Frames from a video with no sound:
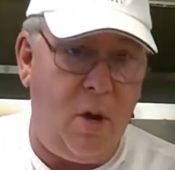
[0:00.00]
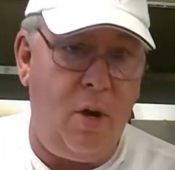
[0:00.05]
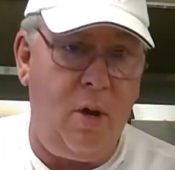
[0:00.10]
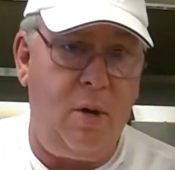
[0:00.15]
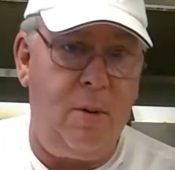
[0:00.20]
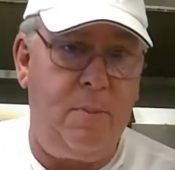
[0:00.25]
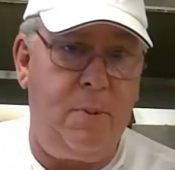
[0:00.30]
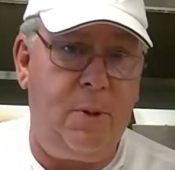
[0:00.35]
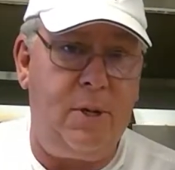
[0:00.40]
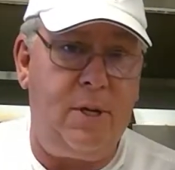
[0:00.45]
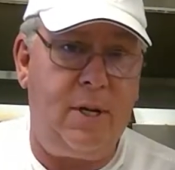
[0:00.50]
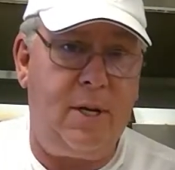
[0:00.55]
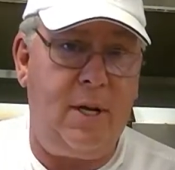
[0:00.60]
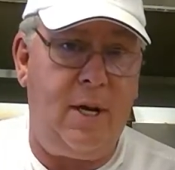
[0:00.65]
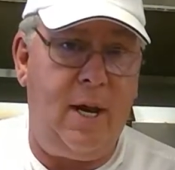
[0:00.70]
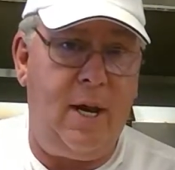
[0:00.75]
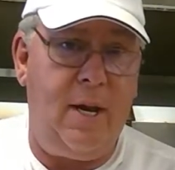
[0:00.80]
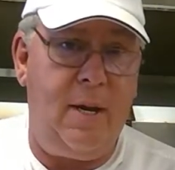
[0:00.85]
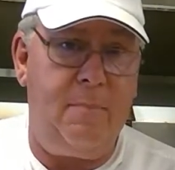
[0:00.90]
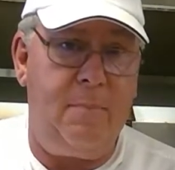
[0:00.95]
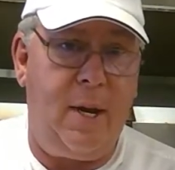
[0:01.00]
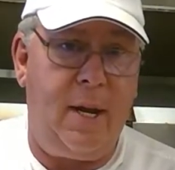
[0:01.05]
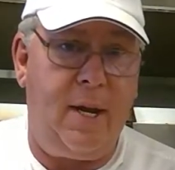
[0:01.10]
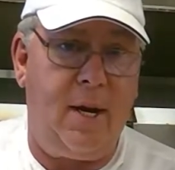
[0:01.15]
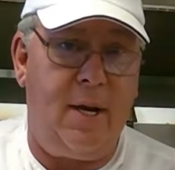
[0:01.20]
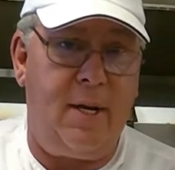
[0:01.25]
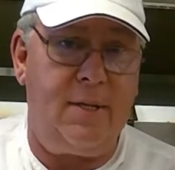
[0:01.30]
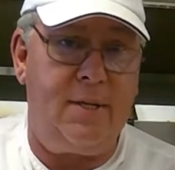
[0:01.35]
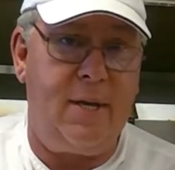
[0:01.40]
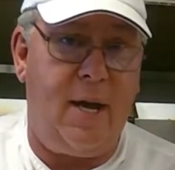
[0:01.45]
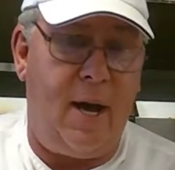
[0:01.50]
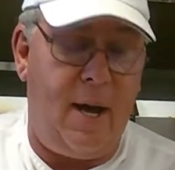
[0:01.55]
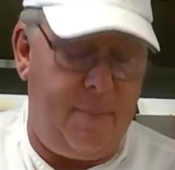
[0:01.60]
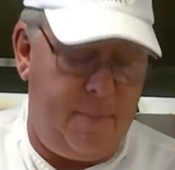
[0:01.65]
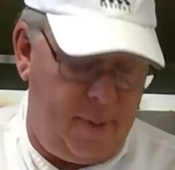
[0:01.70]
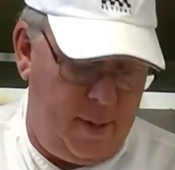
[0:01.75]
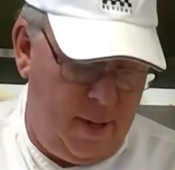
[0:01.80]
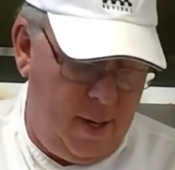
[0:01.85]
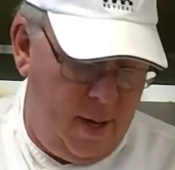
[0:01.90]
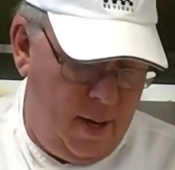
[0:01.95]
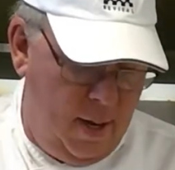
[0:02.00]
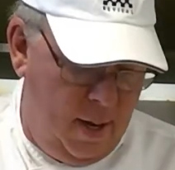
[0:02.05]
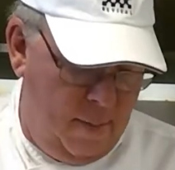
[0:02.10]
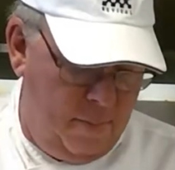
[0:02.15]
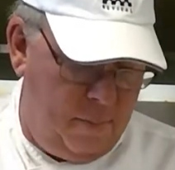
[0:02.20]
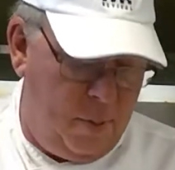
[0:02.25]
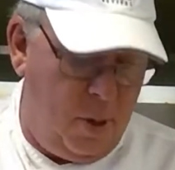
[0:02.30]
We're going to put the Canadian bacon on top,